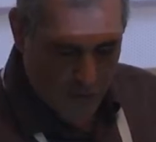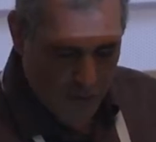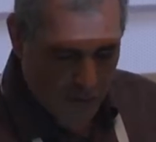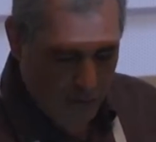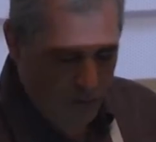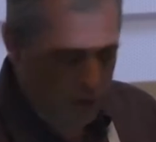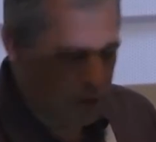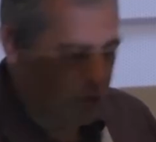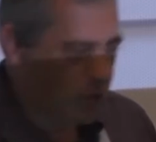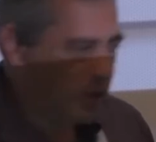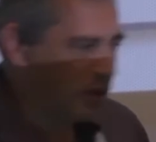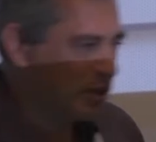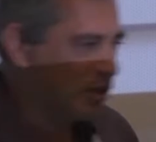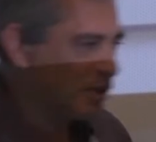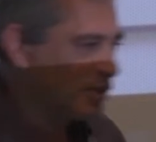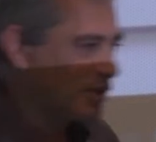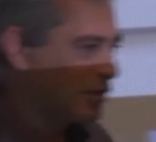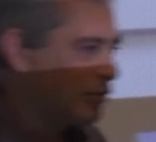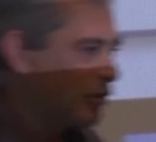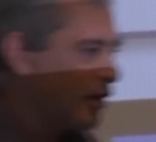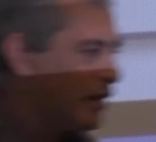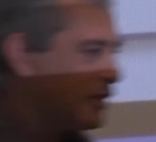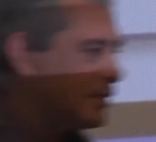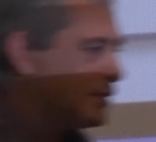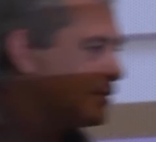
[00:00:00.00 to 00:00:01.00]
So what is the
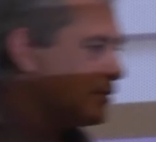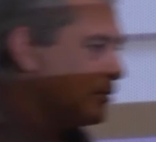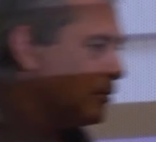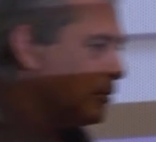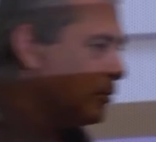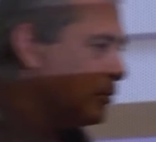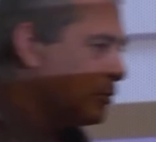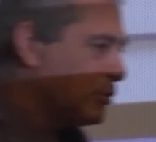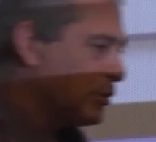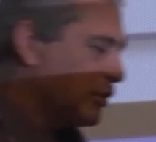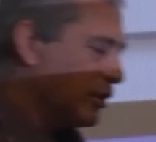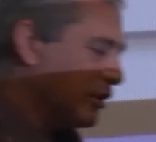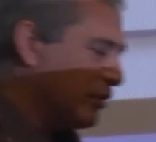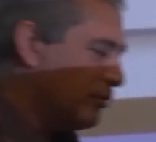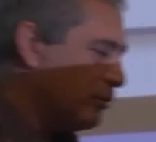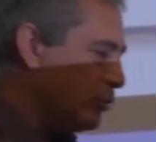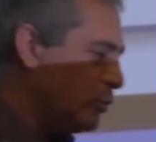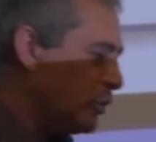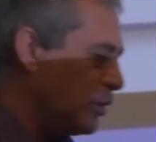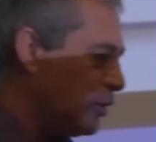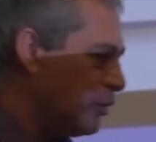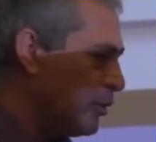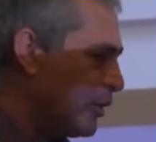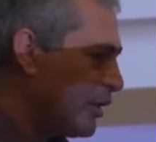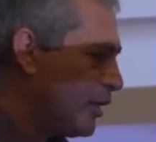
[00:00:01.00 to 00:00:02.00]
right solution? If we
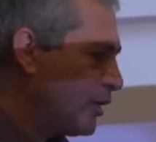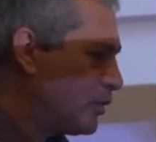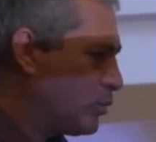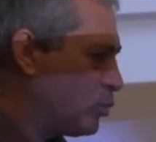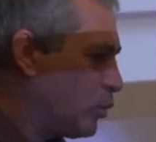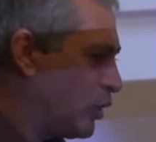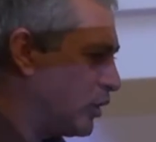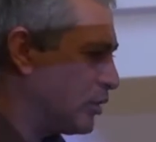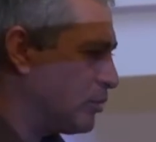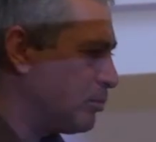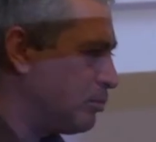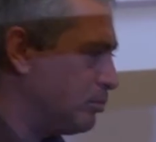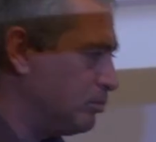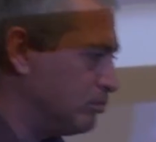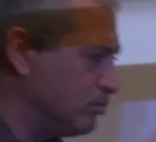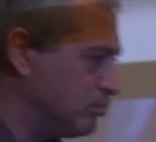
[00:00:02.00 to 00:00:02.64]
look at what